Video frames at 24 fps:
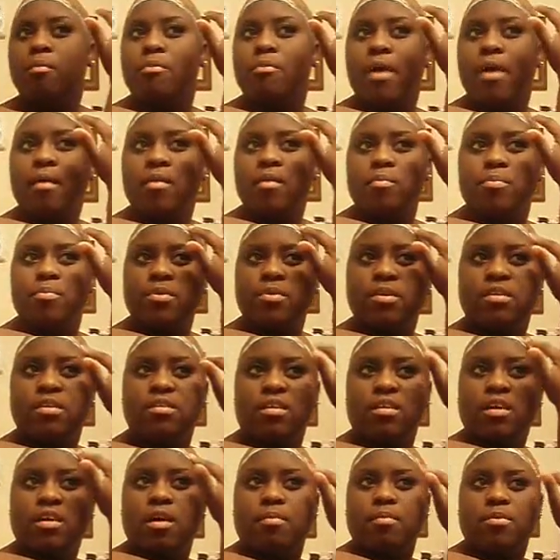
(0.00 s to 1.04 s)
probably put
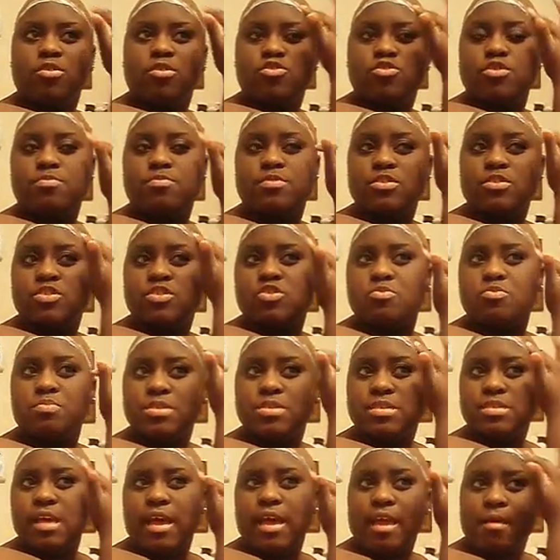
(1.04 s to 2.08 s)
a couple strips of super
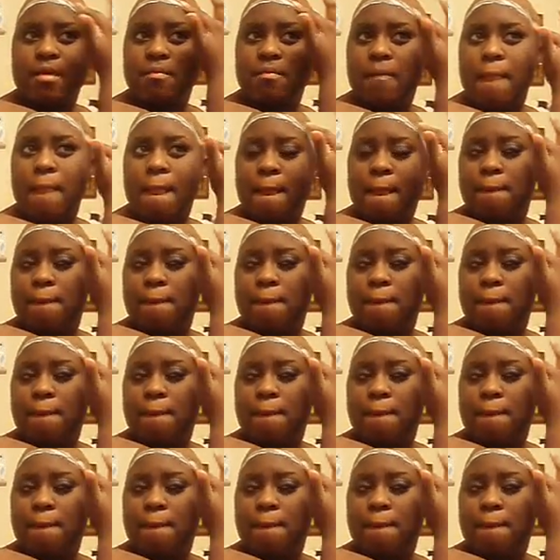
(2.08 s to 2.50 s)
tape.